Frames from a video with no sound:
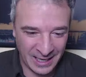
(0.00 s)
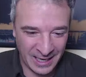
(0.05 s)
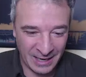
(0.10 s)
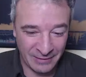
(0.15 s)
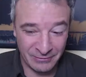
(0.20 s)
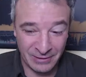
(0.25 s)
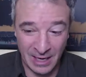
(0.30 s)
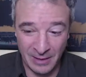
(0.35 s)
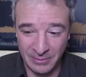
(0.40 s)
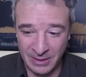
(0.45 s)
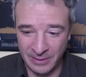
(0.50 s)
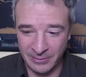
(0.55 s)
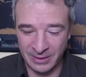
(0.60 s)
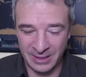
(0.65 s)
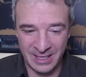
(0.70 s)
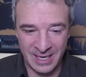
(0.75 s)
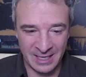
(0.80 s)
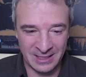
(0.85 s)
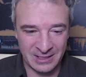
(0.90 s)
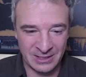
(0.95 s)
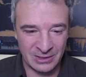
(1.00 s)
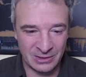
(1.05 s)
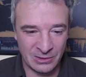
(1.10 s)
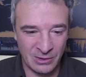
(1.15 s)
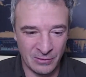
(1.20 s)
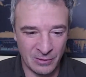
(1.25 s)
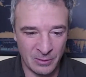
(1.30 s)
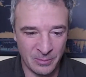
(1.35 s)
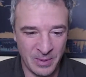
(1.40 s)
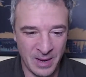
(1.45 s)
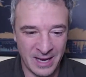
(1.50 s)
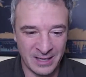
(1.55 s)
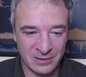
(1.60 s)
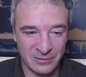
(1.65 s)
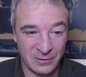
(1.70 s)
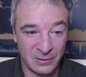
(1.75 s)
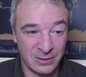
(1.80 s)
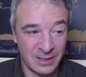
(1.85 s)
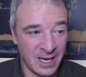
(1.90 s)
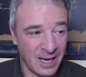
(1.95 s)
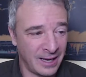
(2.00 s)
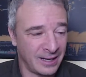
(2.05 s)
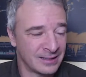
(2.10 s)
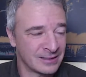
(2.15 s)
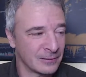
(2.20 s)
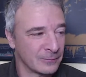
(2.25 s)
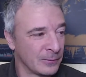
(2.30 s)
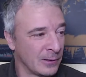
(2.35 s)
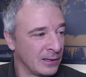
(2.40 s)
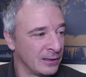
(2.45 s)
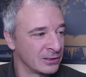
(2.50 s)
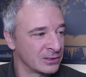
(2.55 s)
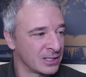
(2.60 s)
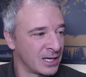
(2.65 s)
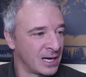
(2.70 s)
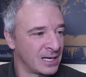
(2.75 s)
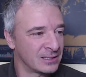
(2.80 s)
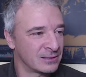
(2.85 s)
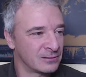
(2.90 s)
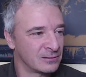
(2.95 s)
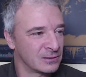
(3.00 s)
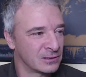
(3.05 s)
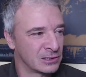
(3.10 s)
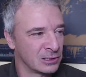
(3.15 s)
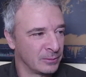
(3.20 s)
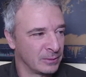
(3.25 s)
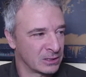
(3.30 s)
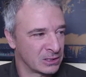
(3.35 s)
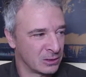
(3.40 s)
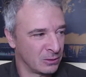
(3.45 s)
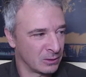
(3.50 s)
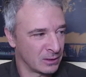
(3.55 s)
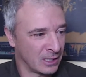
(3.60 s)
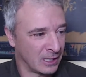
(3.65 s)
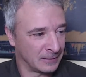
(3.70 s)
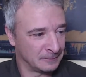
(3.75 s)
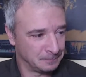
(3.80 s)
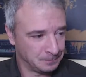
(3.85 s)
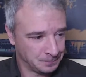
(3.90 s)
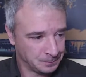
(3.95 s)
have not been able to get to over the past few days. I apologize, there's just so much going on.